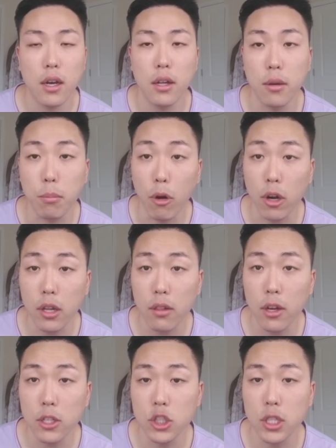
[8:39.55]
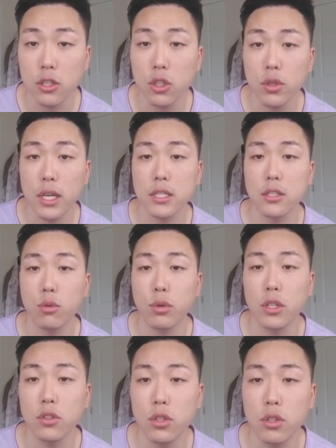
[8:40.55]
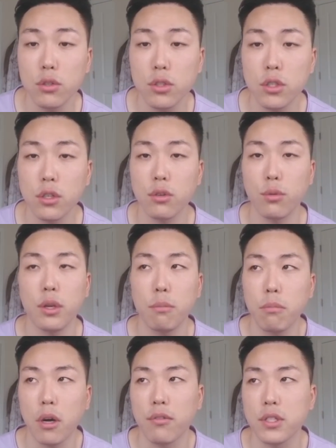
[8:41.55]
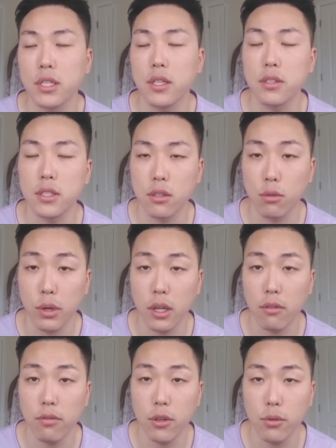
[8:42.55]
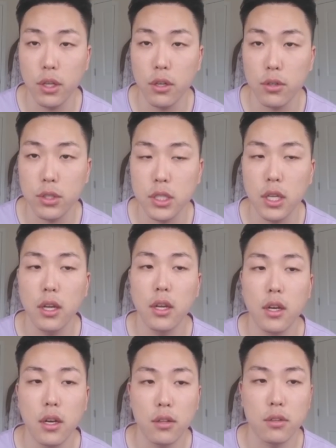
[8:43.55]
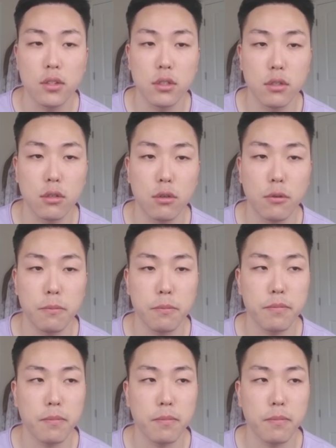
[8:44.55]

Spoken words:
the market launch in 2022, so we obviously need to still wait a few years until